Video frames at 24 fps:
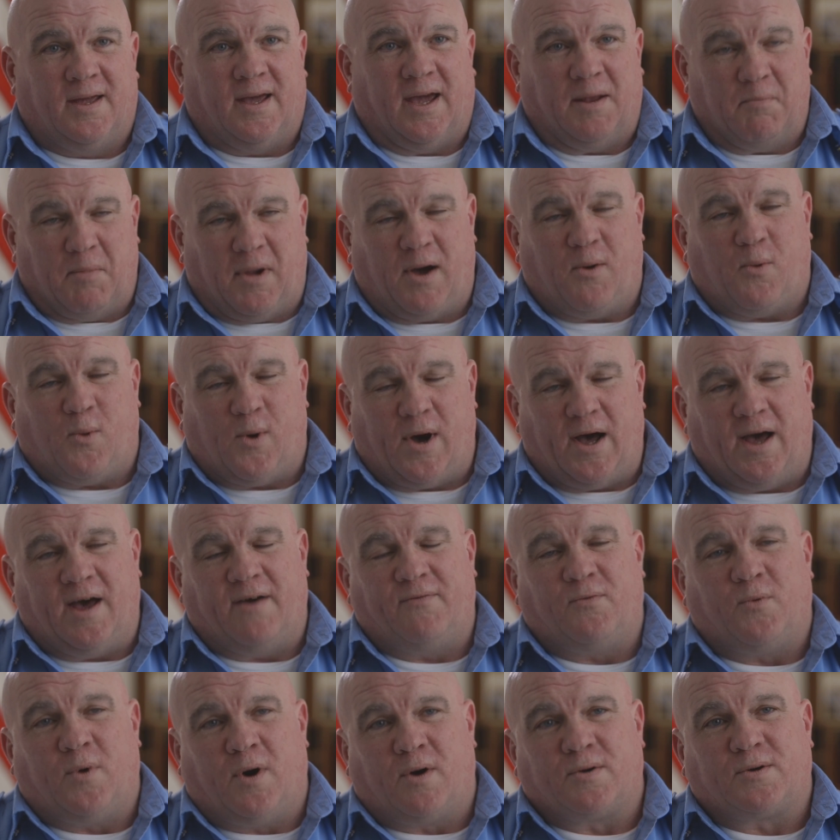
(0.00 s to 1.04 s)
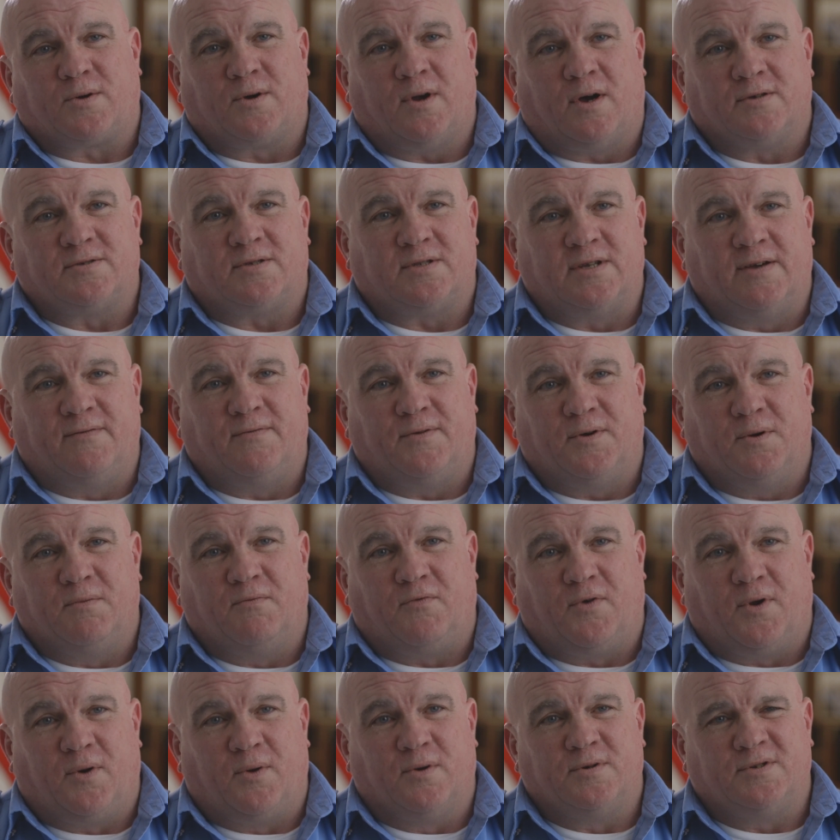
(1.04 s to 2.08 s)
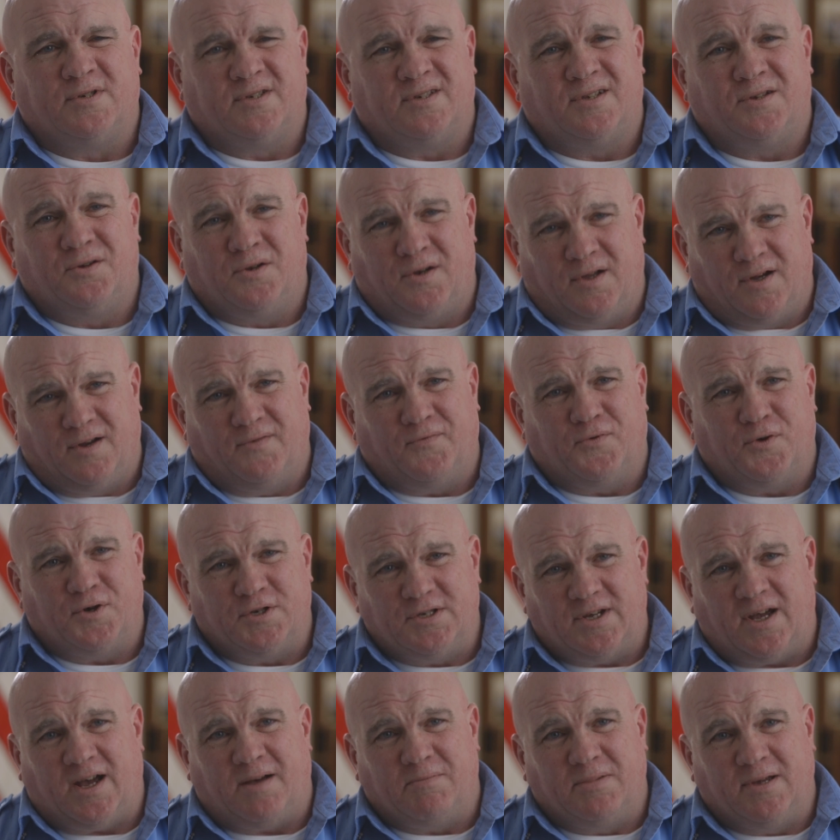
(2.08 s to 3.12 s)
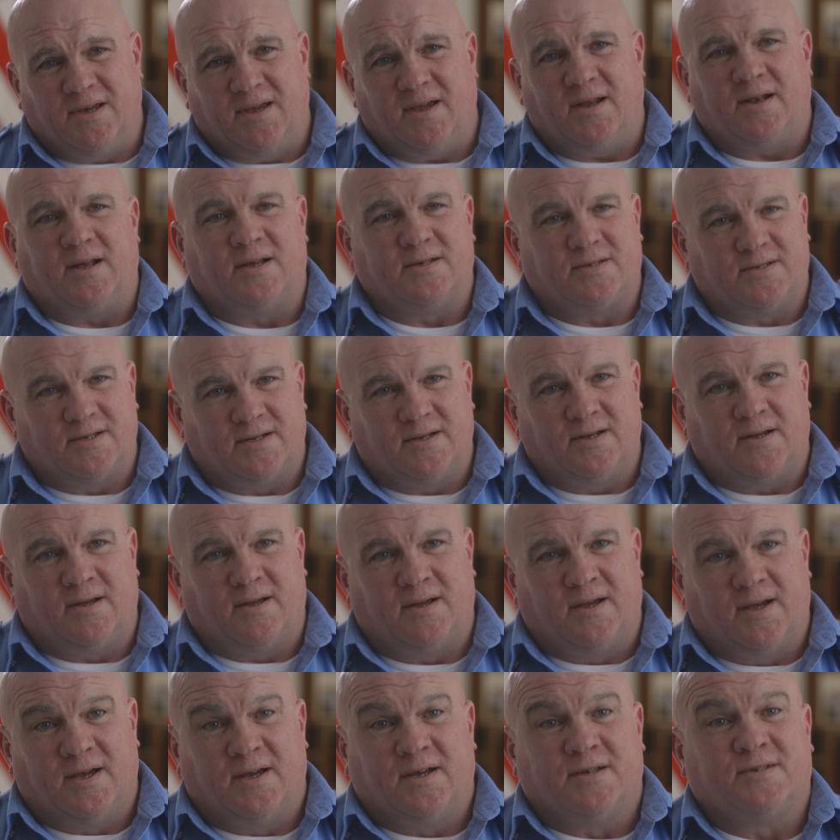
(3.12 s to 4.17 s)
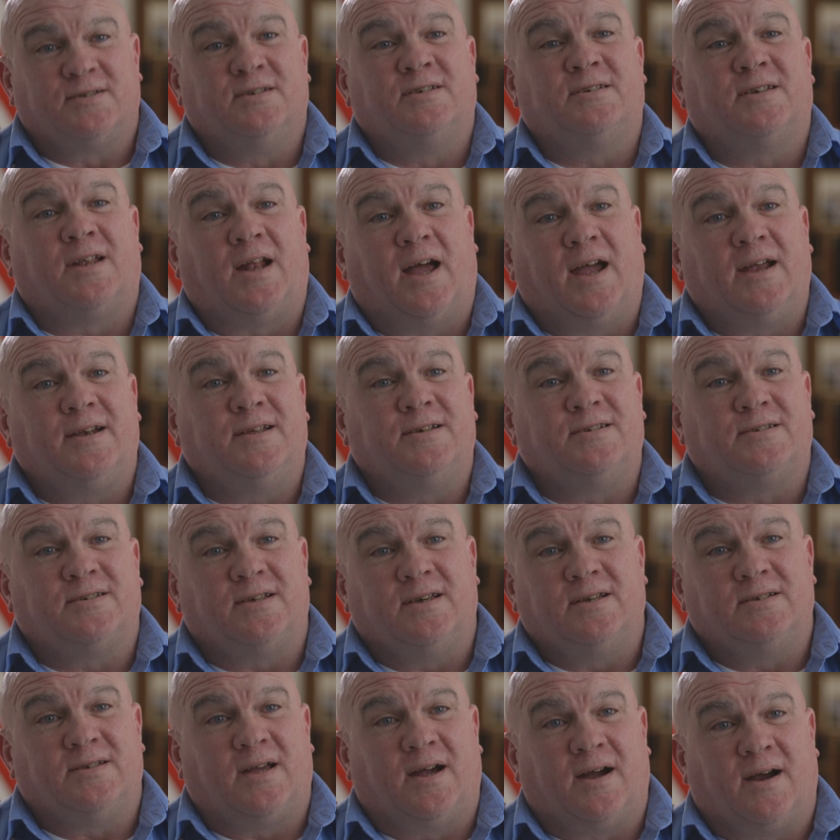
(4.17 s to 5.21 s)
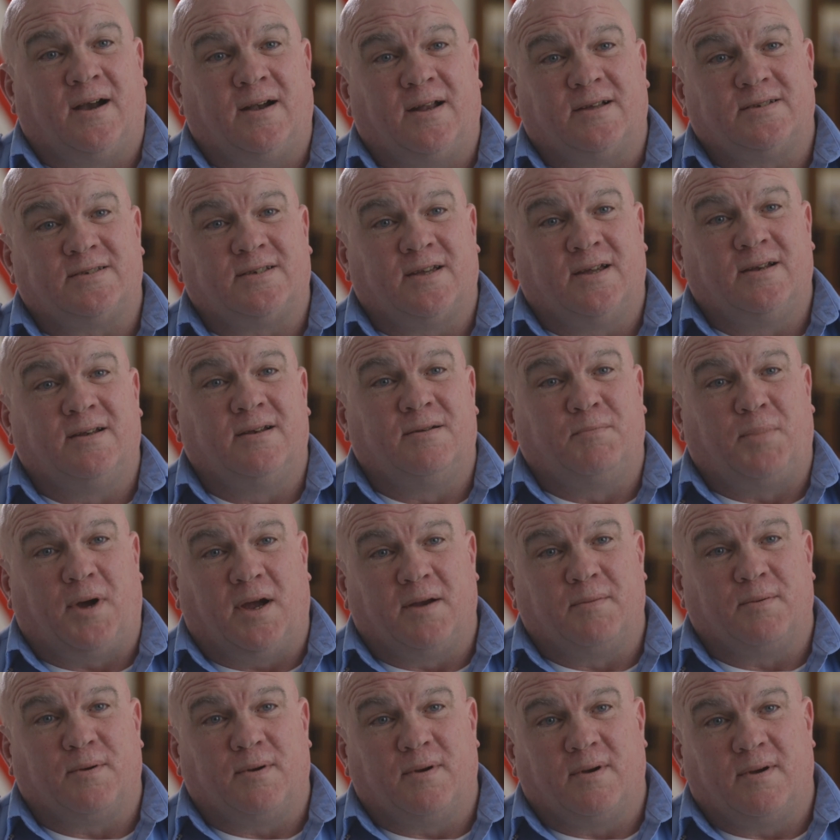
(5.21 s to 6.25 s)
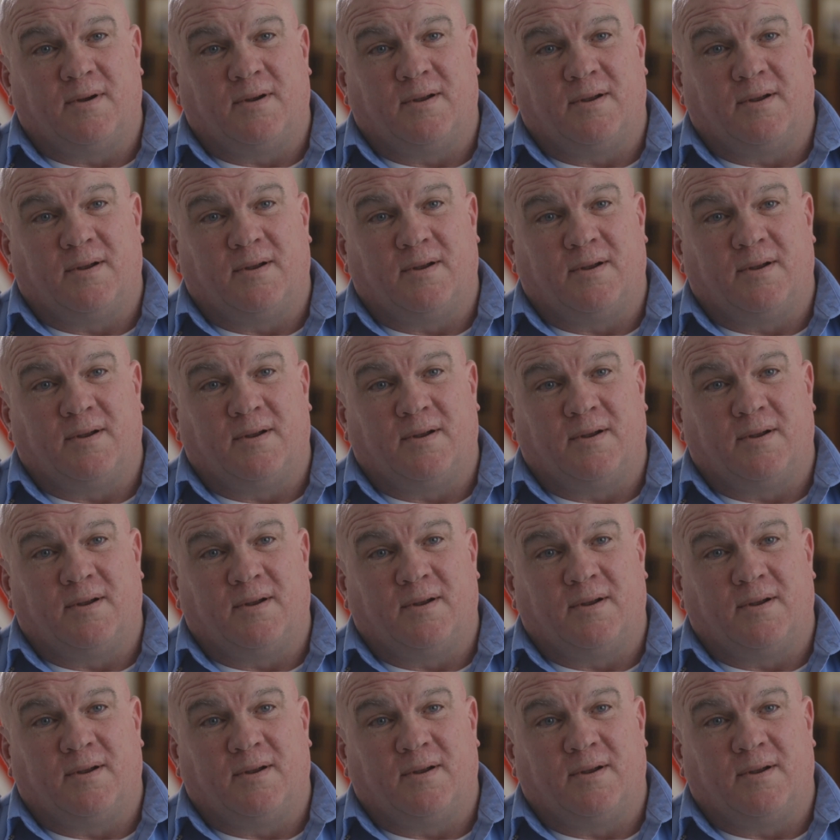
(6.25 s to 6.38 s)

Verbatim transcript: And my wife walked across the living room floor, and she said, you looking for a job again? I said, yeah. She said, ADC's hiring, I seen in the paper.